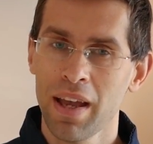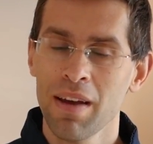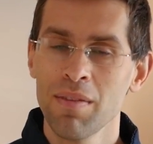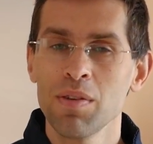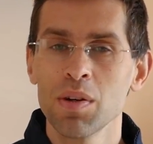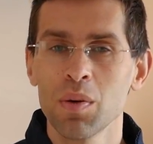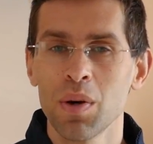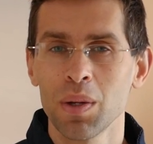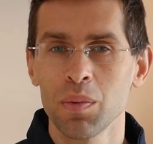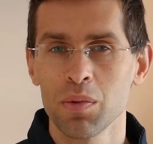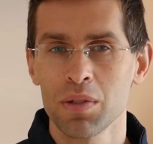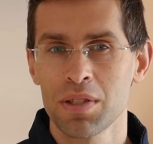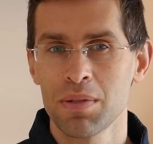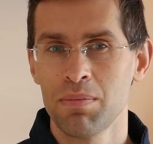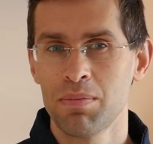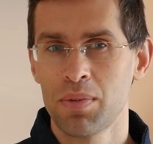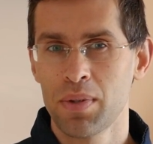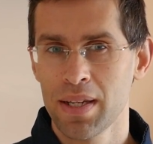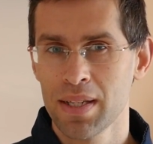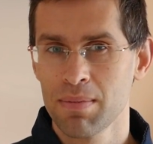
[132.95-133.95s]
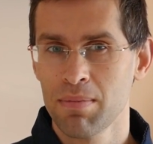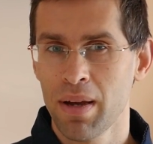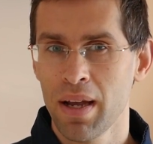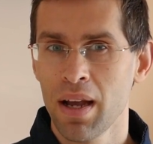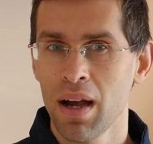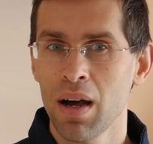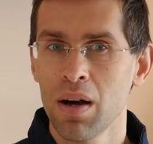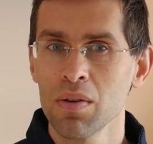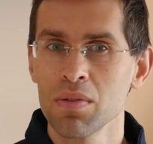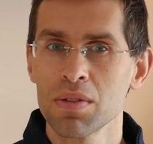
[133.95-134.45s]
everyone was impressed by
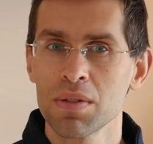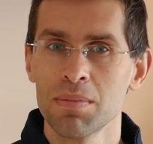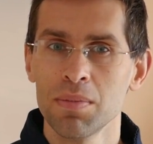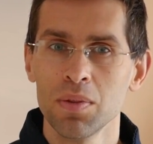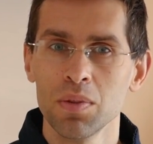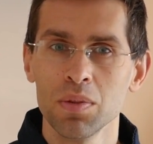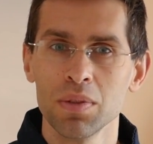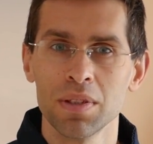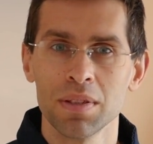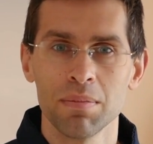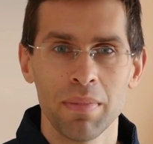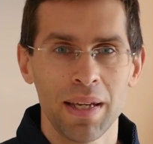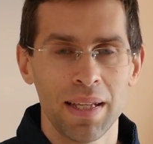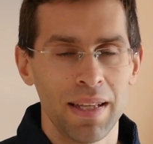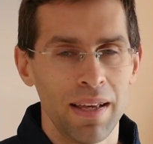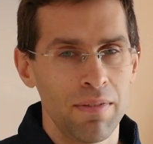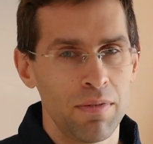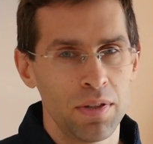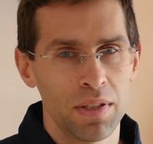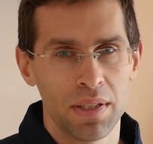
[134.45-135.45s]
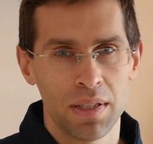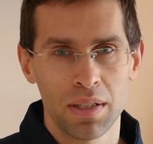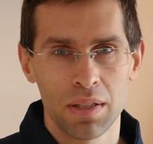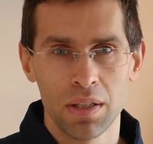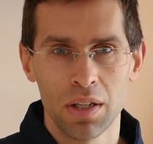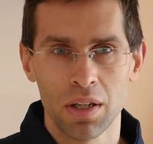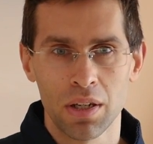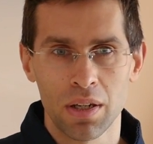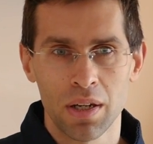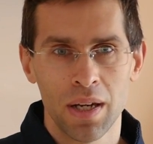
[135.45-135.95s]
how smooth it made everything
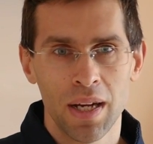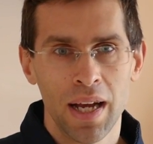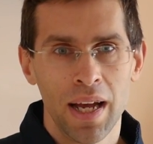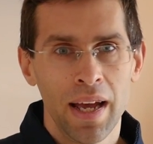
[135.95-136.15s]
look,